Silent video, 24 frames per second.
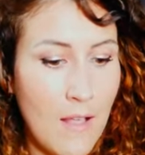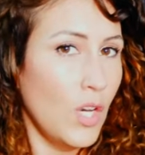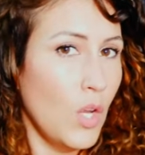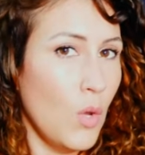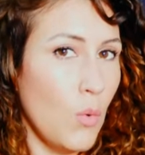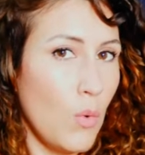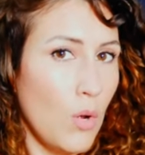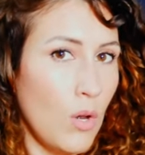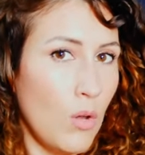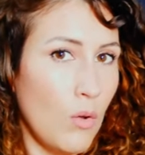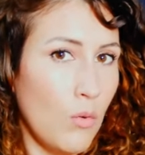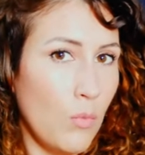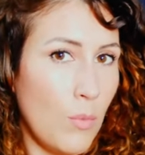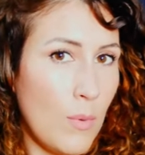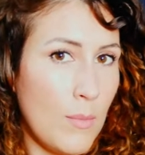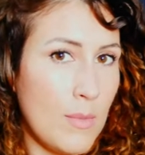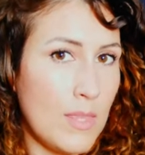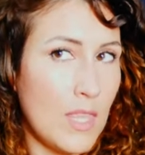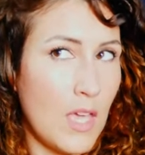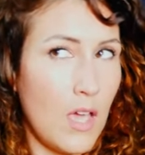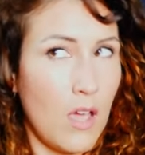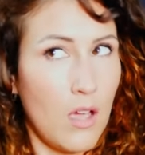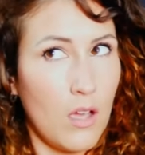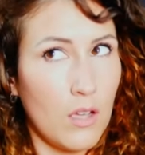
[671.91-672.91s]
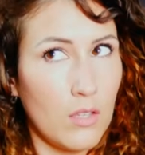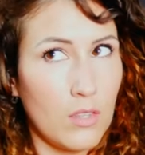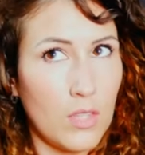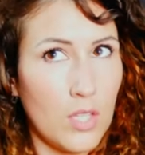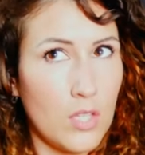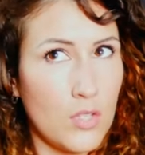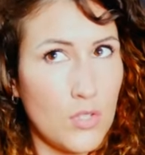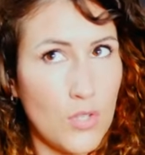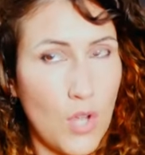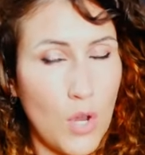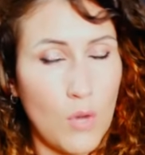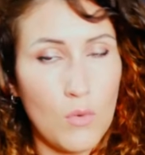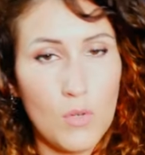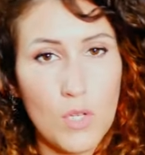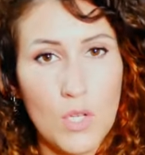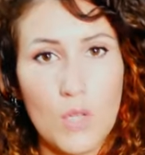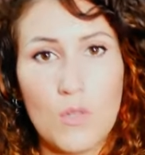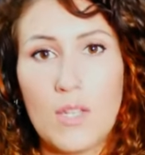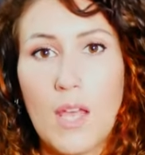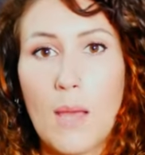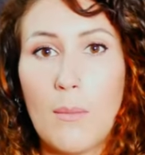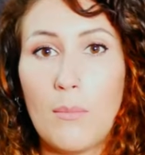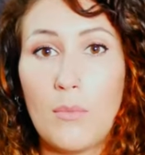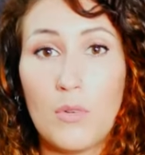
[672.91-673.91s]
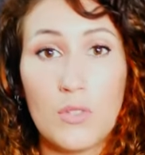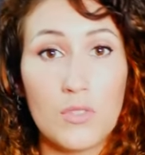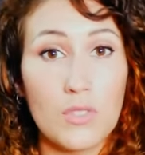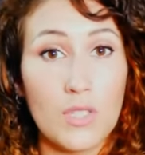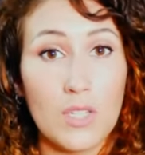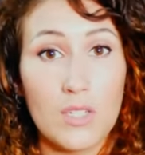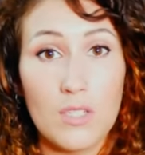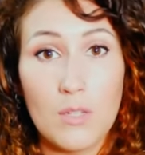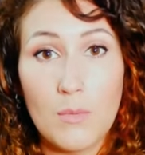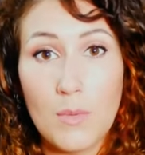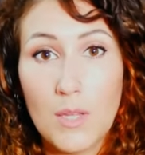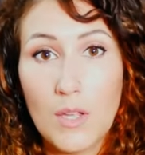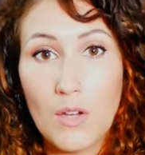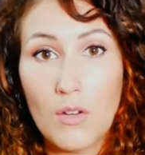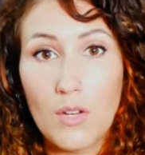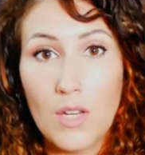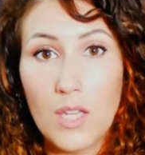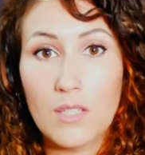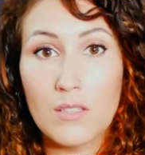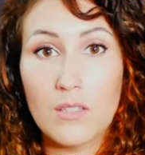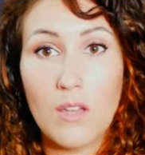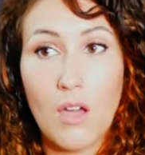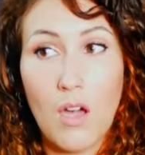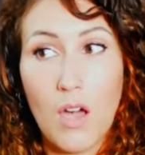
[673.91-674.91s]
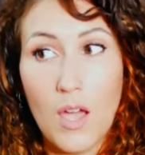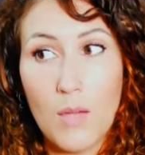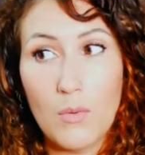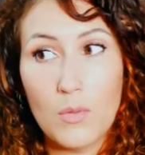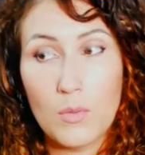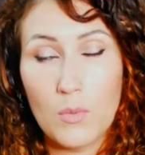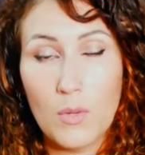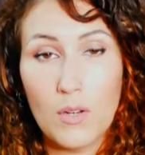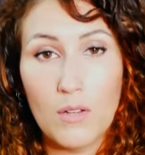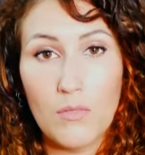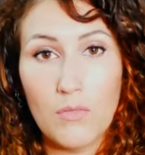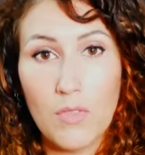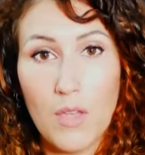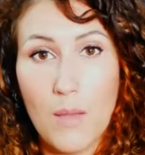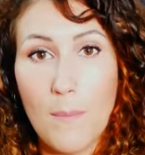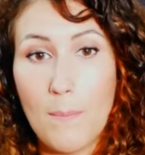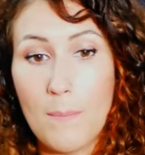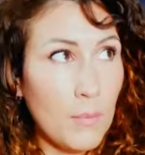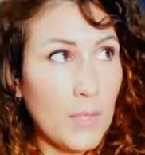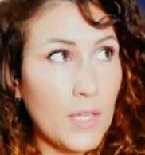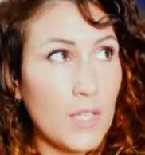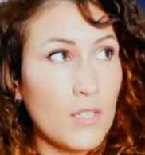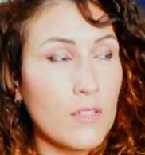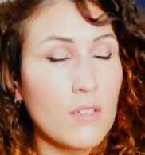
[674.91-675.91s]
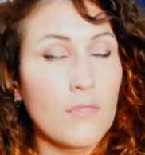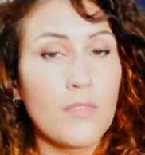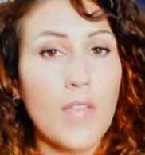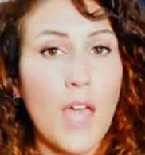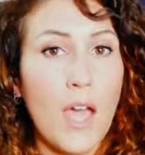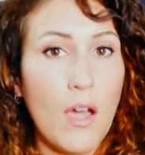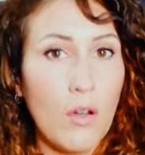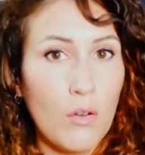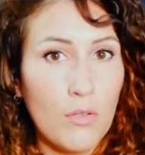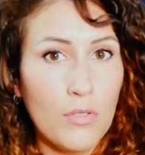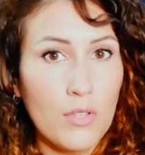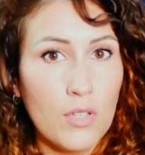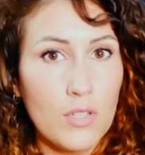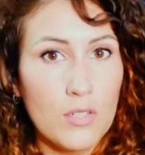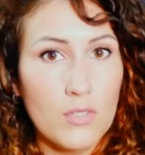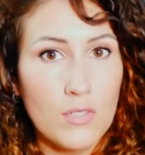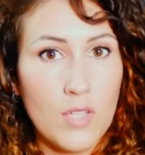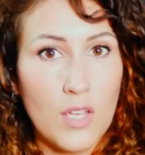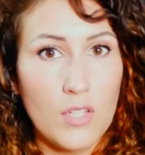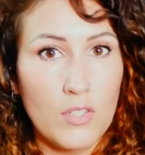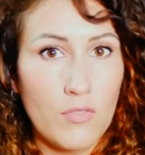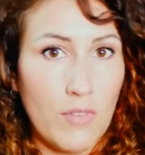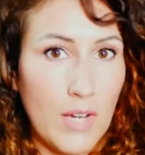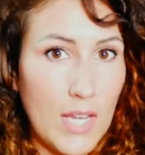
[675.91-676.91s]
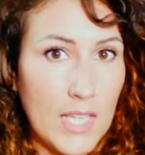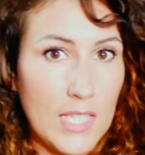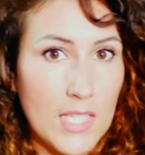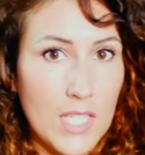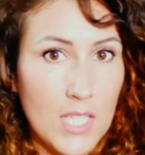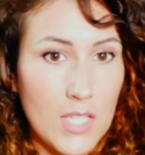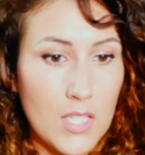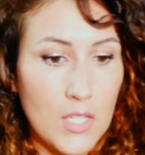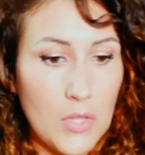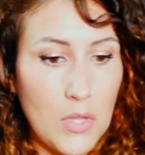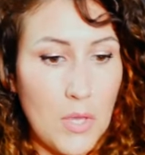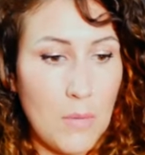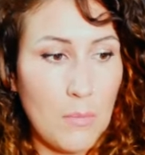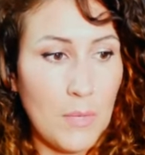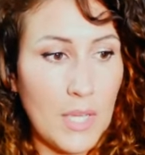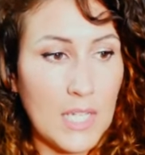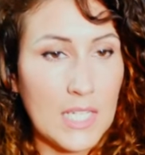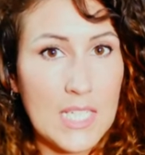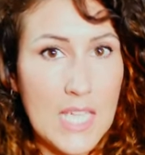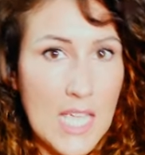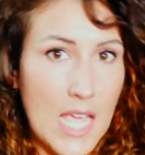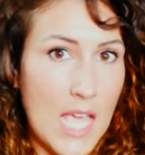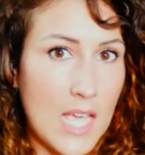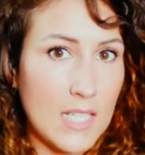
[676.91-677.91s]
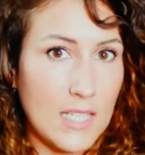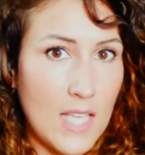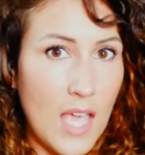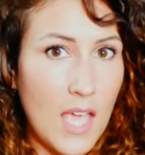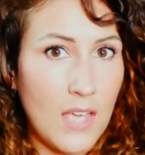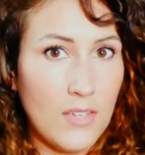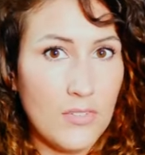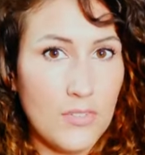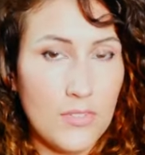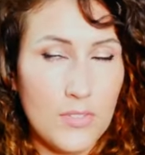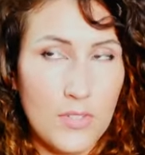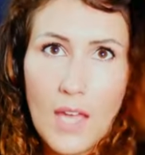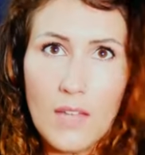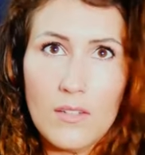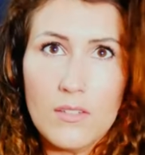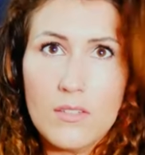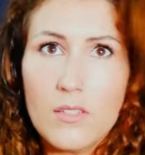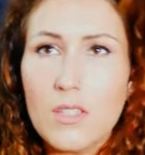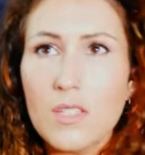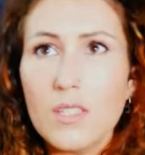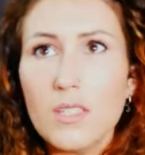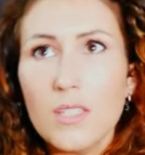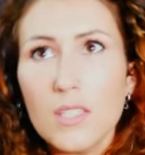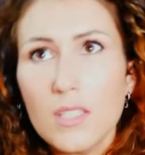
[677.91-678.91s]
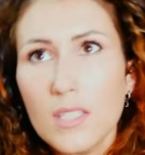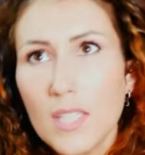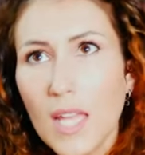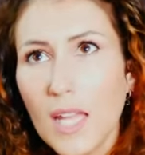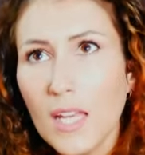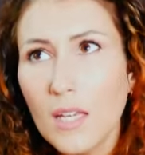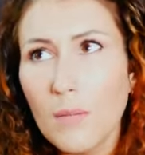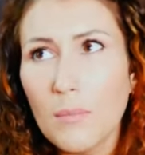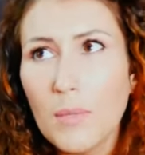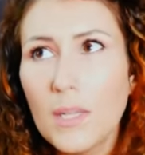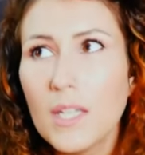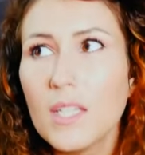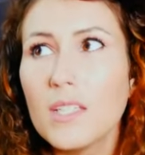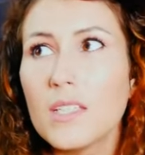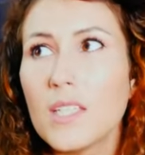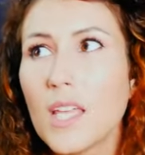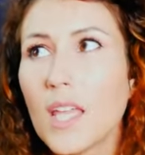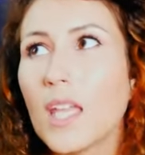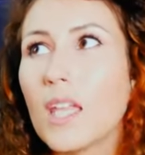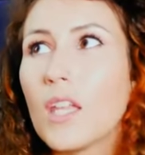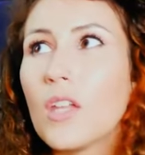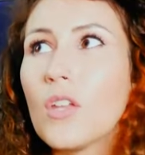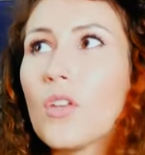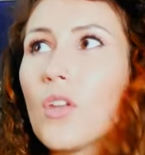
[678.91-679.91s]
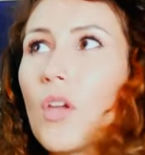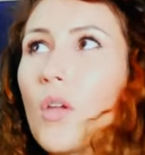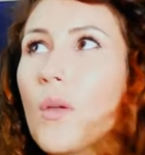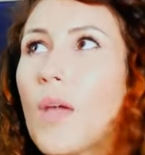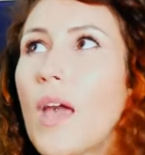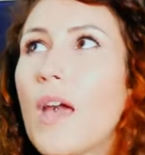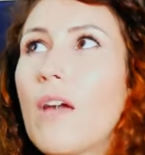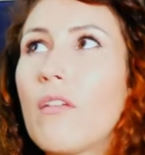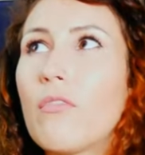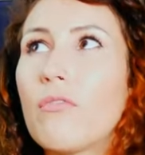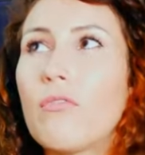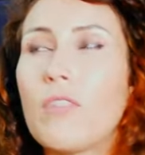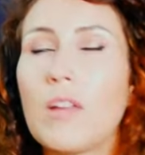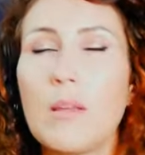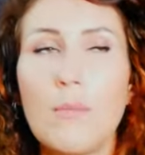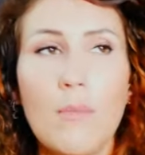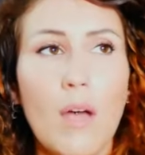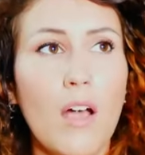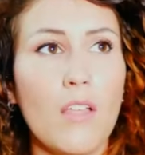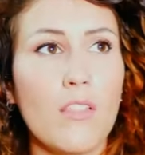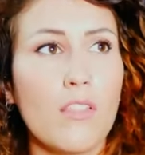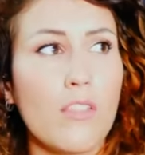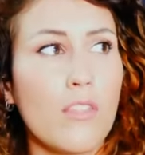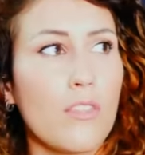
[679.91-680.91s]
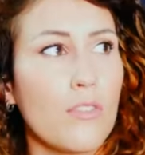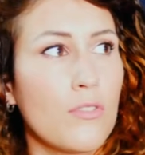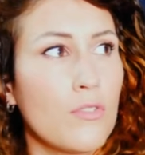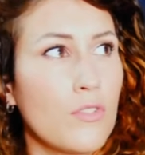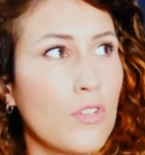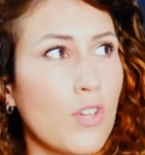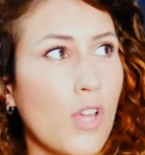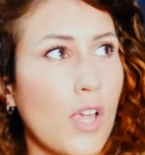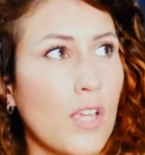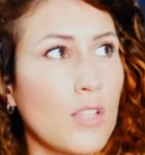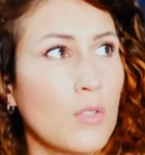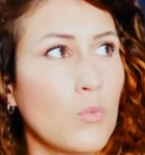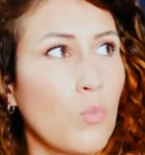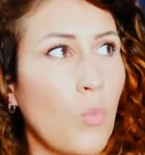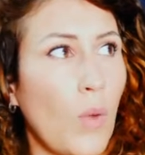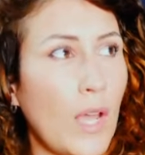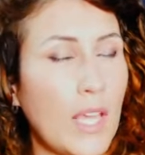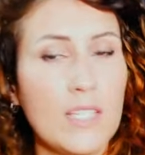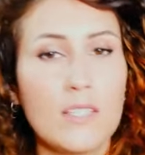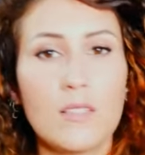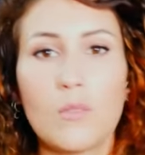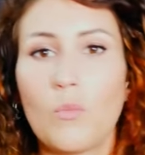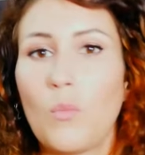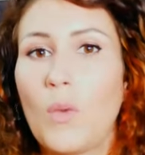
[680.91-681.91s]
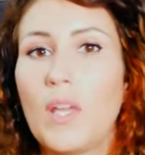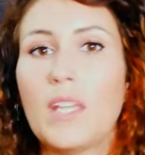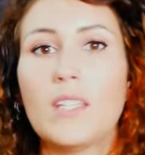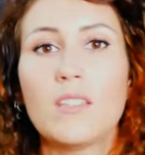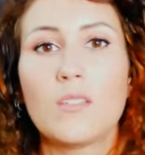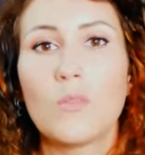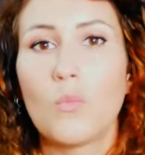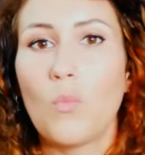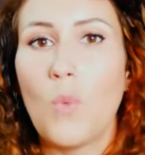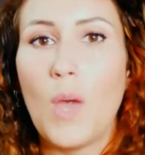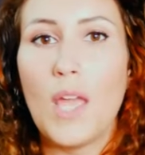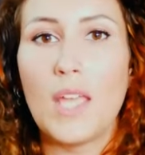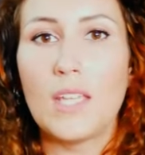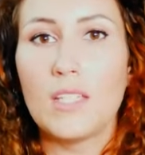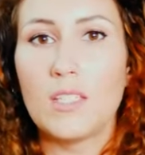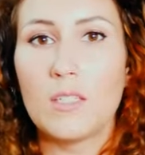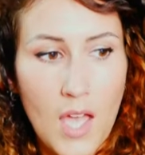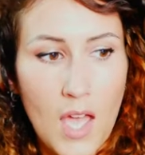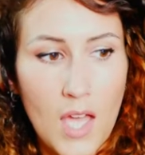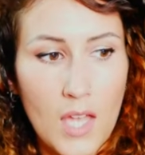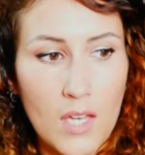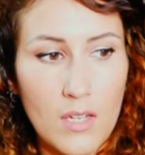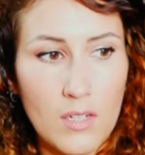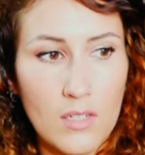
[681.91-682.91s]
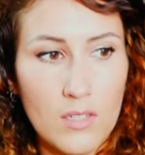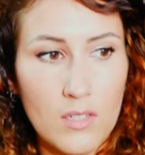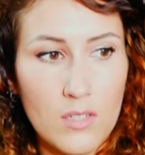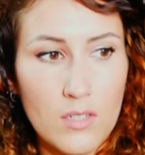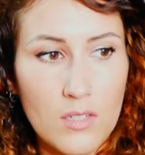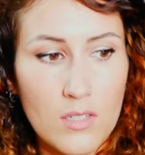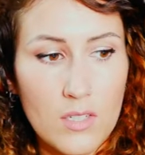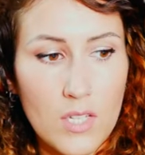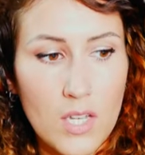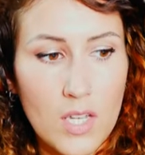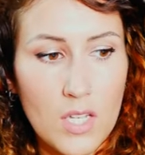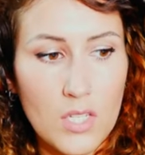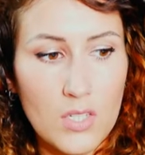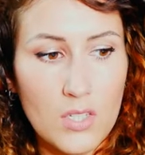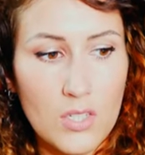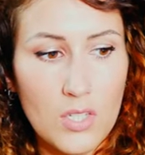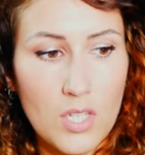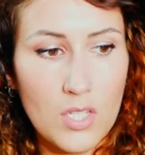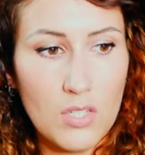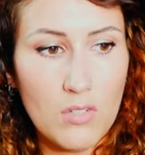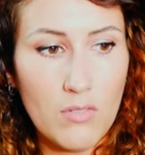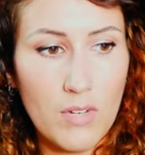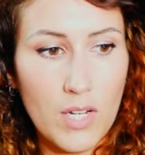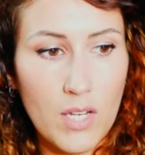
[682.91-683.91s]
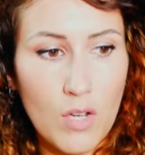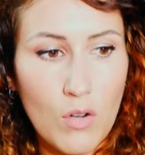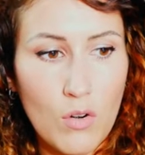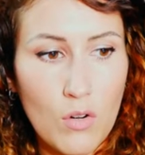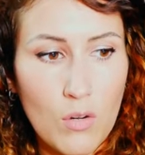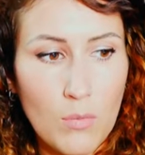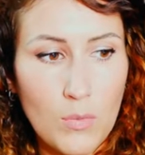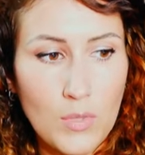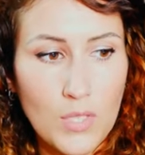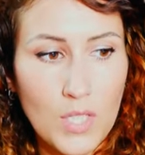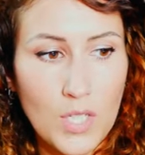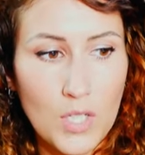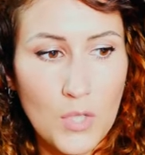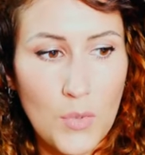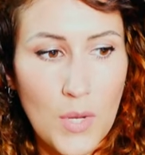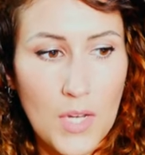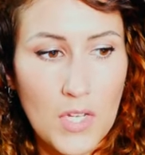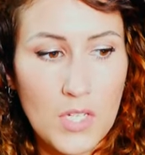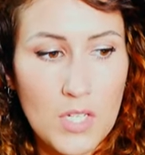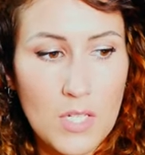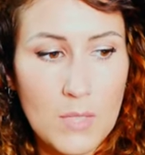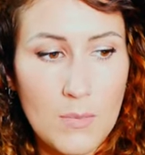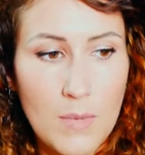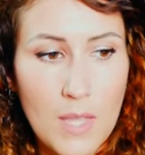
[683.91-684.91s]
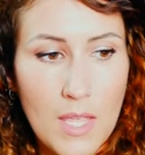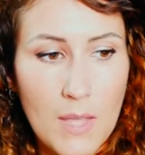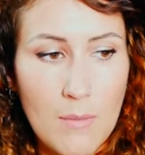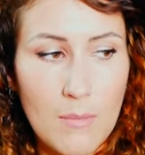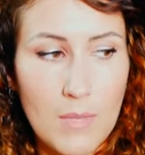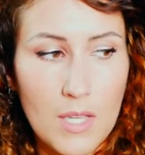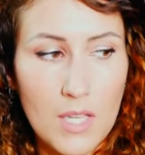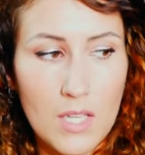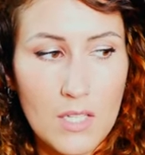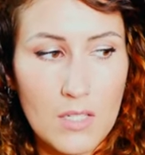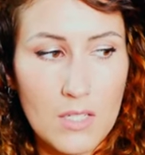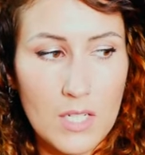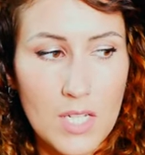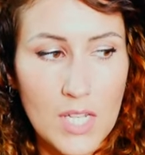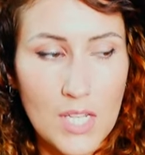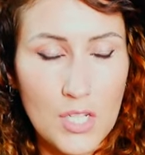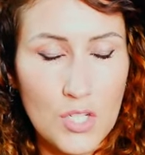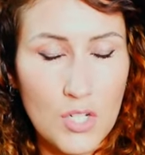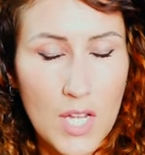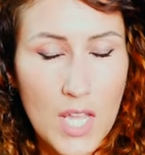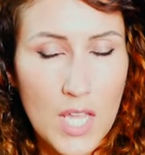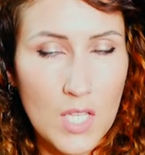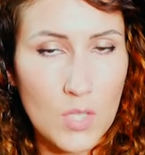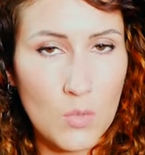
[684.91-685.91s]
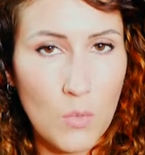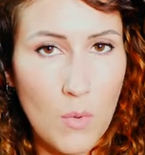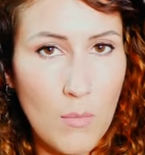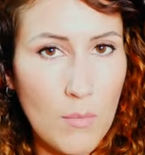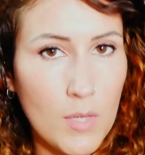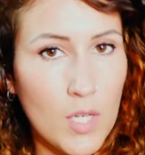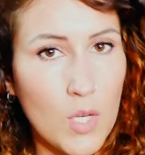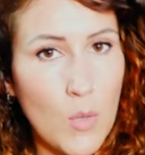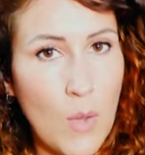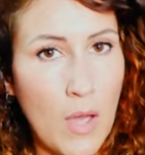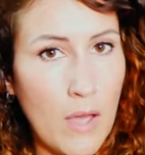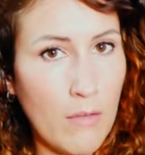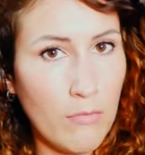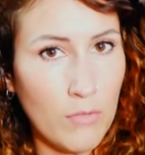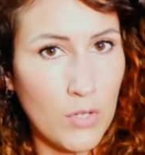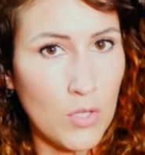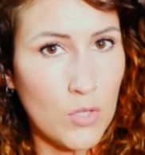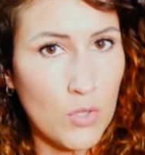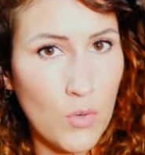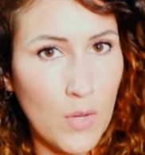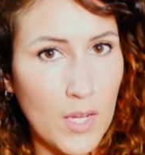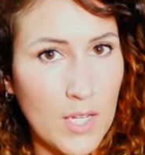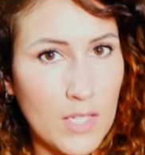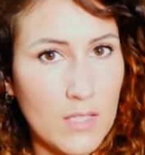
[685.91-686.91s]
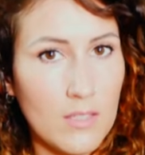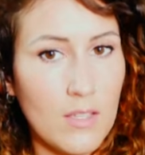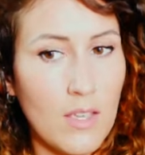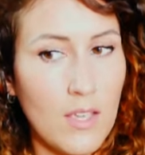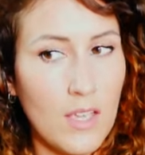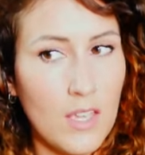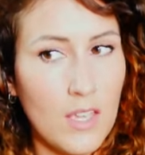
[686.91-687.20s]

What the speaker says: I know a lot of women that don't use tampons. And to be honest, I was one of them because of the health concerns related to them, like TSS and the sustainability, you know, every month, just waste and waste and waste. And it's a really horrible situation to be in because literally as a woman, you have no choice.